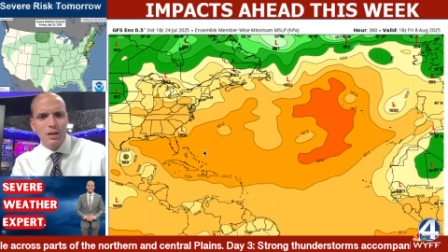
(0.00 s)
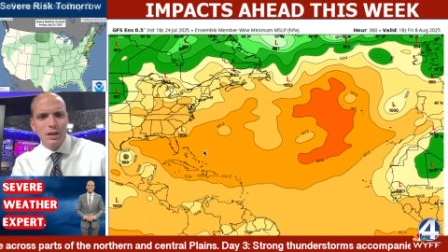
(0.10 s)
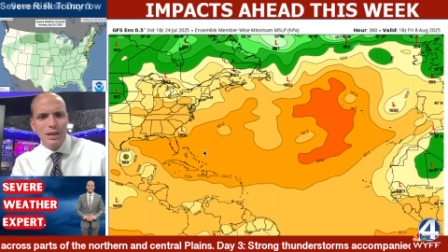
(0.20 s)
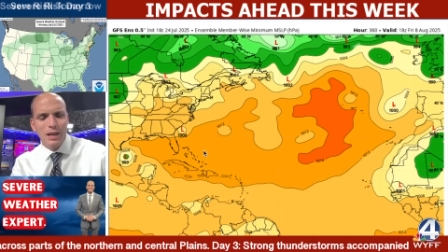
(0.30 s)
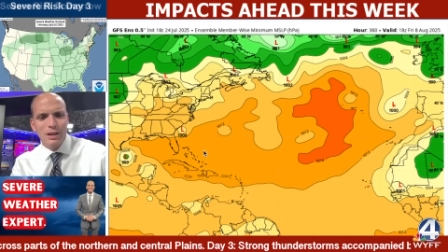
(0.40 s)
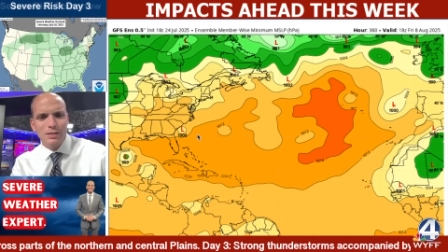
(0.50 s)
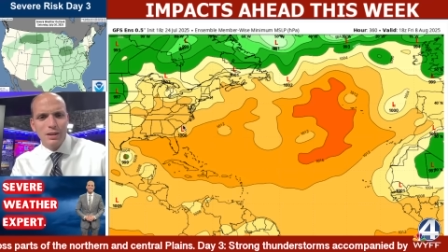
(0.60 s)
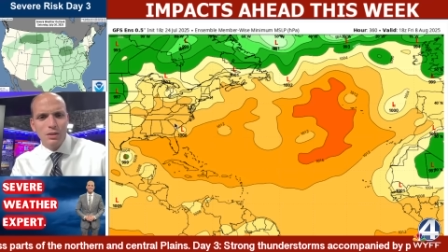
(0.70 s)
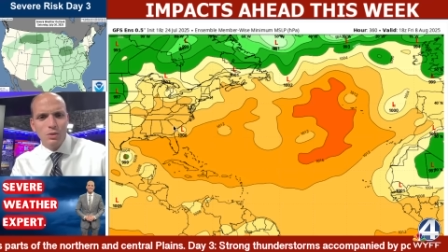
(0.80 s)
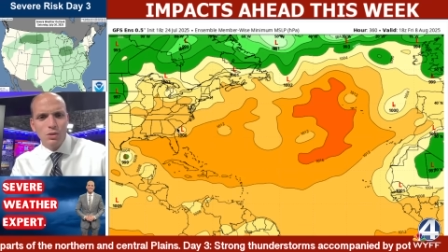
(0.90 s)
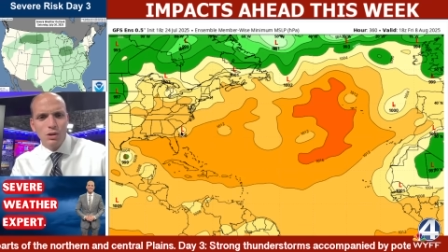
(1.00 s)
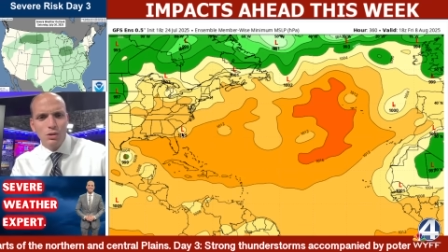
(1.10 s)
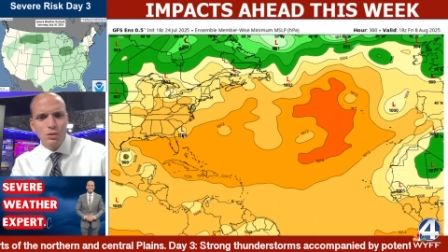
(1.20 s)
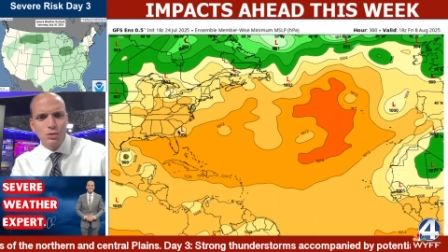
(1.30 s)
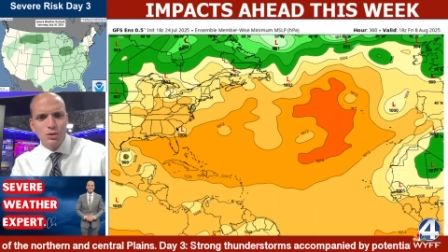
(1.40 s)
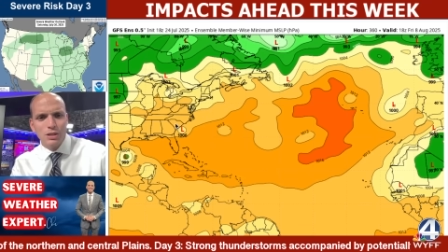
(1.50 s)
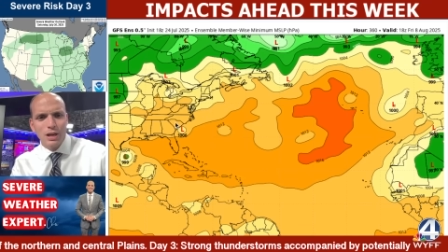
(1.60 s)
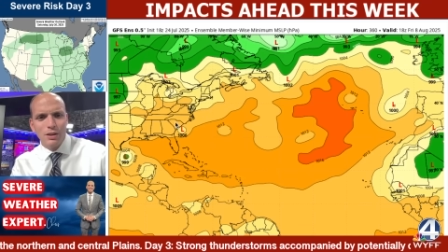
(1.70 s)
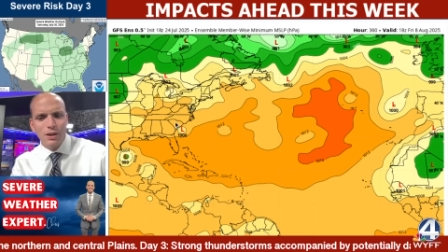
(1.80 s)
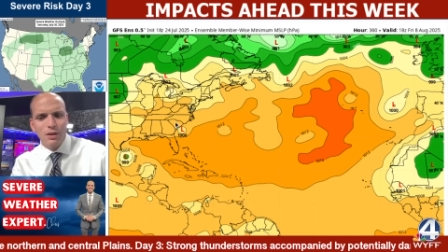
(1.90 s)
Again, it's getting a little closer to
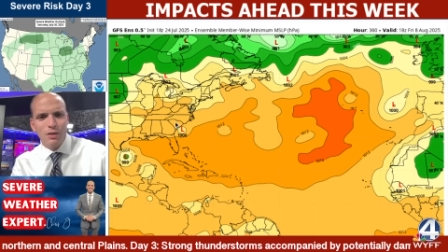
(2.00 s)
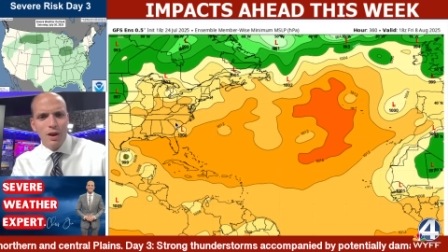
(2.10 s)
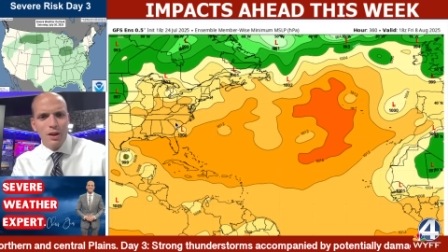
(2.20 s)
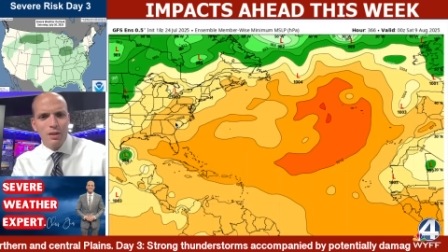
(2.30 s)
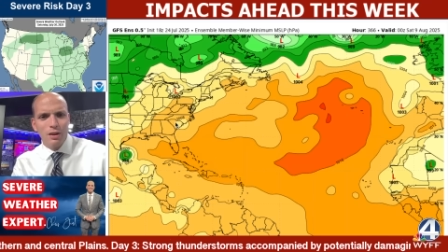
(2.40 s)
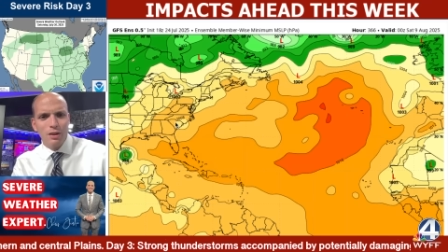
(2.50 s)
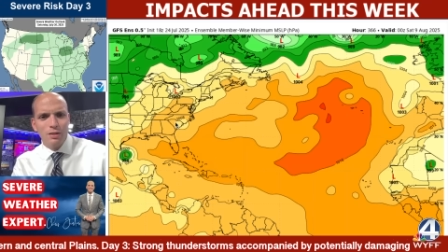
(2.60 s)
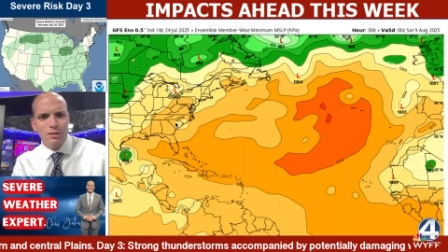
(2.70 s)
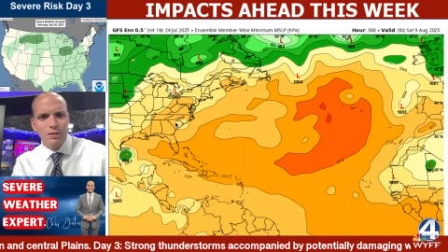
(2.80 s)
South Carolina there.